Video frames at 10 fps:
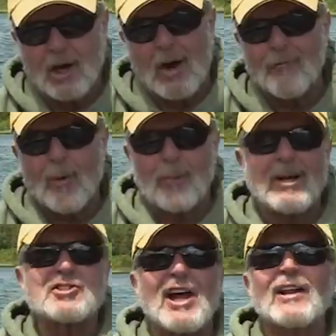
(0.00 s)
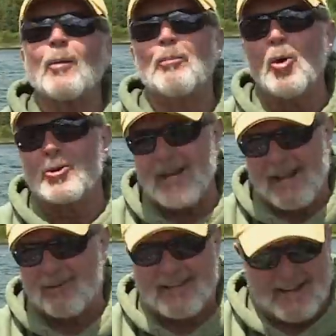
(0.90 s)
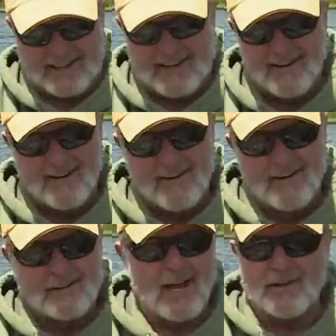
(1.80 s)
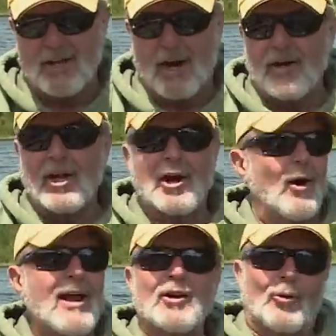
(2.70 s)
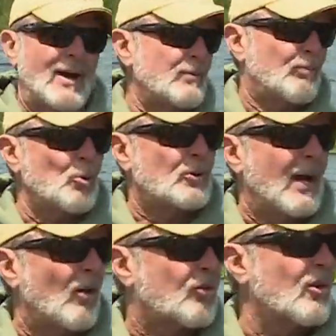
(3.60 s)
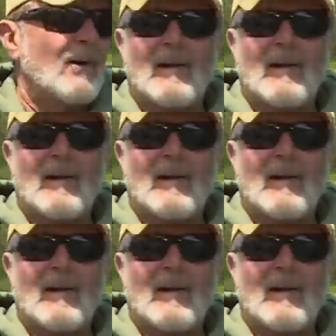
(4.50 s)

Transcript: know, everybody's on the boottail kick. Yeah, you know, and great, boottails